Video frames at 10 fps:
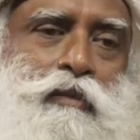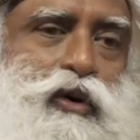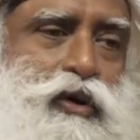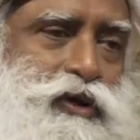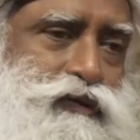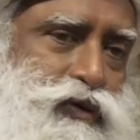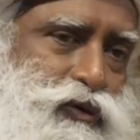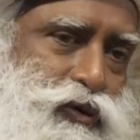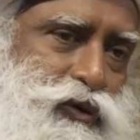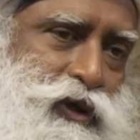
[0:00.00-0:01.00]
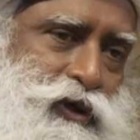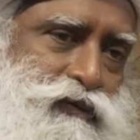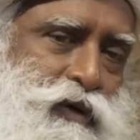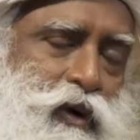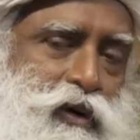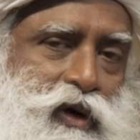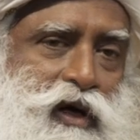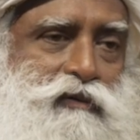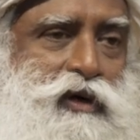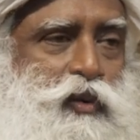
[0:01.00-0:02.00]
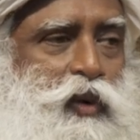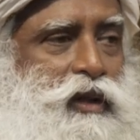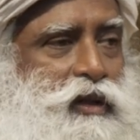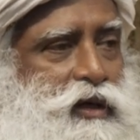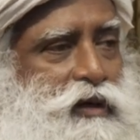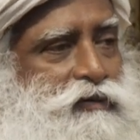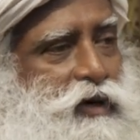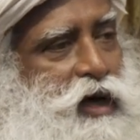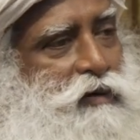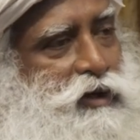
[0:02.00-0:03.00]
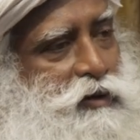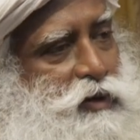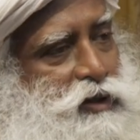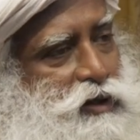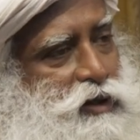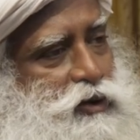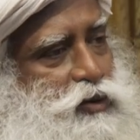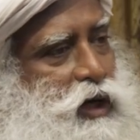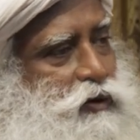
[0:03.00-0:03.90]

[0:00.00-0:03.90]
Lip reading: Because if you do this, we want to convert 1/3 of the Cauvery basin into